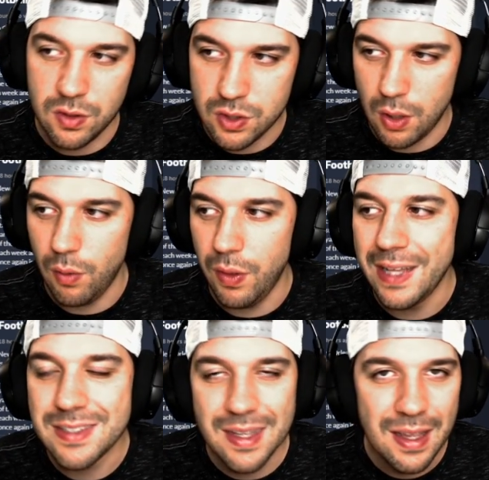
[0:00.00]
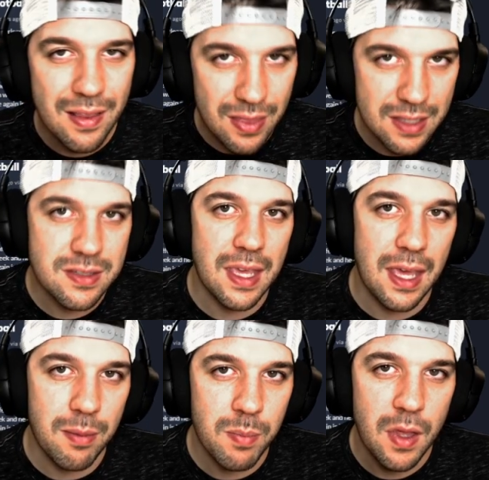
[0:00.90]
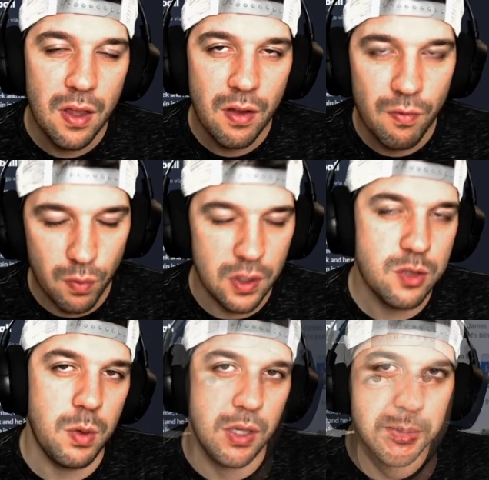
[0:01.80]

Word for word: So that's this game for this week.